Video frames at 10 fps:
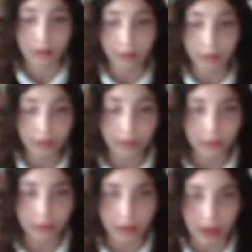don't sit
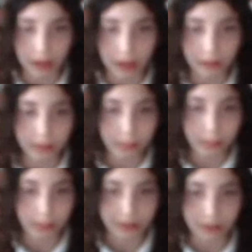on your legs,
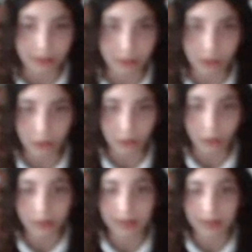because if you do,
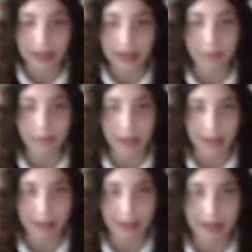you get
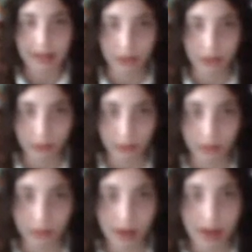pins and
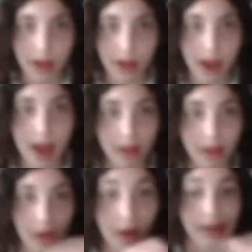needles, as
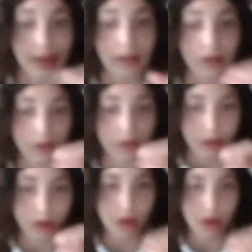I
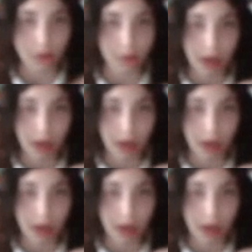know.